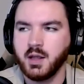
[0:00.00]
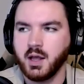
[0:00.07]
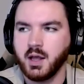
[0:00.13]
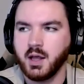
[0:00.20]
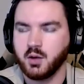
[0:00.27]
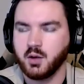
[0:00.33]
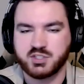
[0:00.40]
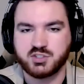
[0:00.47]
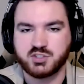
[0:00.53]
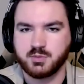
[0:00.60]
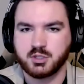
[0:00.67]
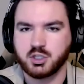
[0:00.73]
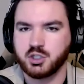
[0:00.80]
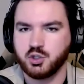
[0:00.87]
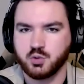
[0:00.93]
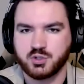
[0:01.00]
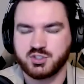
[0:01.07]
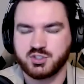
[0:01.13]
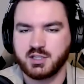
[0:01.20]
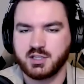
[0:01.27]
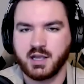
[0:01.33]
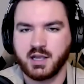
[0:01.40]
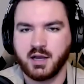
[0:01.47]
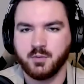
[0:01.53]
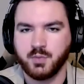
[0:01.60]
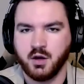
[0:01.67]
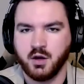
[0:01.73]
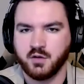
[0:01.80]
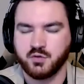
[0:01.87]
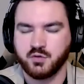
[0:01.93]
Uh, was that something that you were seeking out uh,
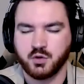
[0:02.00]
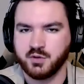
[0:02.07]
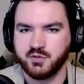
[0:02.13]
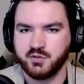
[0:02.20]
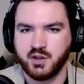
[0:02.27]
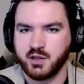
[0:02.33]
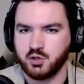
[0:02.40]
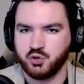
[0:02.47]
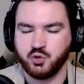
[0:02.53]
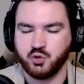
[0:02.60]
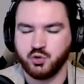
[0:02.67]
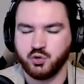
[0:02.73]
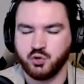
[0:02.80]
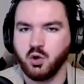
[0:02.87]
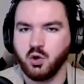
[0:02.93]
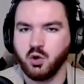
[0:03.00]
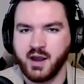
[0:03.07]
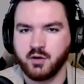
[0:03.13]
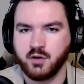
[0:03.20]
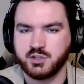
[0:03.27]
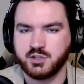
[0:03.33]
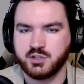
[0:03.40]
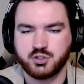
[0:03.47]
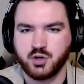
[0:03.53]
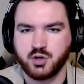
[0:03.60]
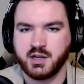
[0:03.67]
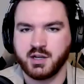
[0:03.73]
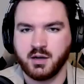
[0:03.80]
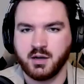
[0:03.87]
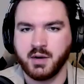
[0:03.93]
affirmatively, like you're doing like cold outreach and trying to get
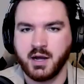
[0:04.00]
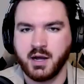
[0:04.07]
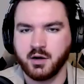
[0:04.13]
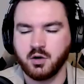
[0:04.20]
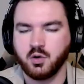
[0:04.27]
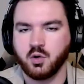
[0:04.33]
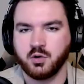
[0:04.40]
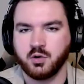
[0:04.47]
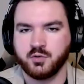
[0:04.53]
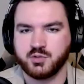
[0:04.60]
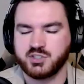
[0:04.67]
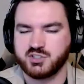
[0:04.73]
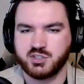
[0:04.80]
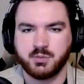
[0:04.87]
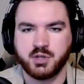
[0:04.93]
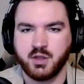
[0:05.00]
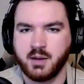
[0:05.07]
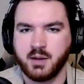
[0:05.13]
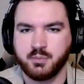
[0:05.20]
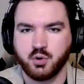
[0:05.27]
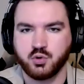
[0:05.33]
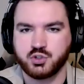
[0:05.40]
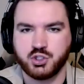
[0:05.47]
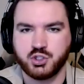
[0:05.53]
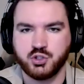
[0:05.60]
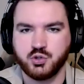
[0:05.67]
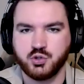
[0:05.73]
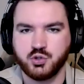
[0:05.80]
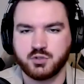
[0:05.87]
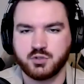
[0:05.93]
a buyer, or was it somebody that approached you
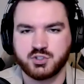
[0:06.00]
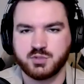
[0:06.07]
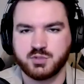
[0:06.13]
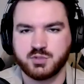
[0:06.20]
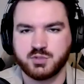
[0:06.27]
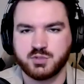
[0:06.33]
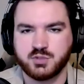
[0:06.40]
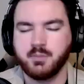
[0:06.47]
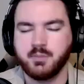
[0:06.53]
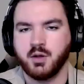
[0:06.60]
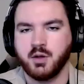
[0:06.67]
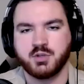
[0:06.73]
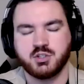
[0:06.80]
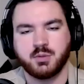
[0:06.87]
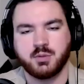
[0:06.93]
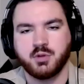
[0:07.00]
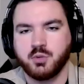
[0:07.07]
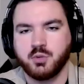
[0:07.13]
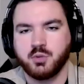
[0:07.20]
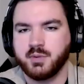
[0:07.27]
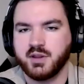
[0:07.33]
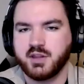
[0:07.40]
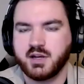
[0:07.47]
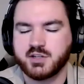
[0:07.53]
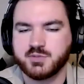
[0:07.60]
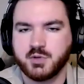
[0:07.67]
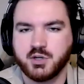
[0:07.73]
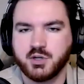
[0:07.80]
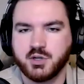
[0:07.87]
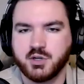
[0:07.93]
after some time? Uh, can you tell me a little bit about that
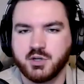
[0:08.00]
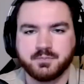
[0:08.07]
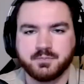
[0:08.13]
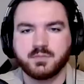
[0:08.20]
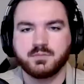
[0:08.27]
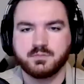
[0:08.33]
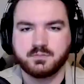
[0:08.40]
experience? Well,